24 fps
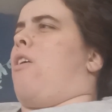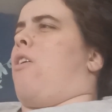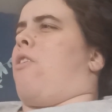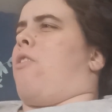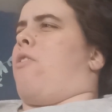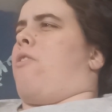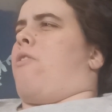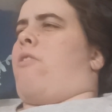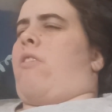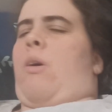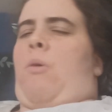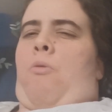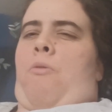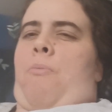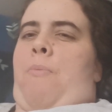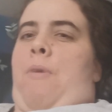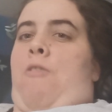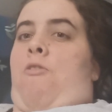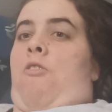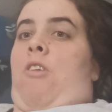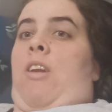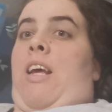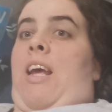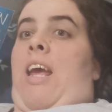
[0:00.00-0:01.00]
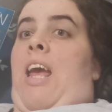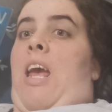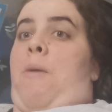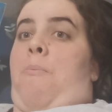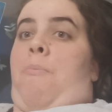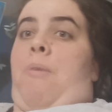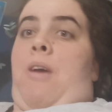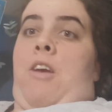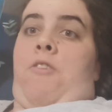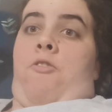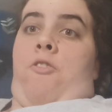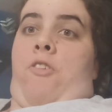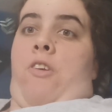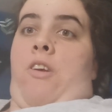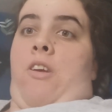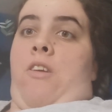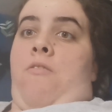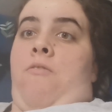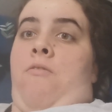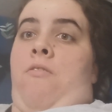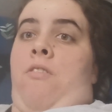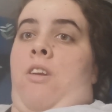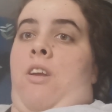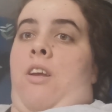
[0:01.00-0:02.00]
because it was mentioned like 8 pages
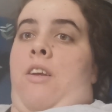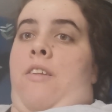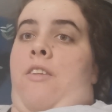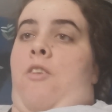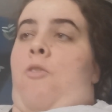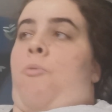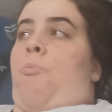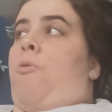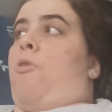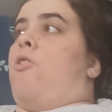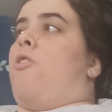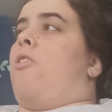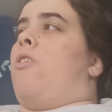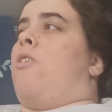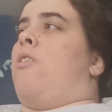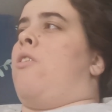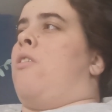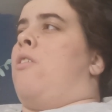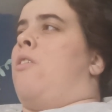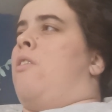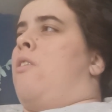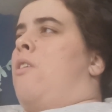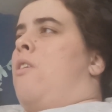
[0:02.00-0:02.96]
in this book.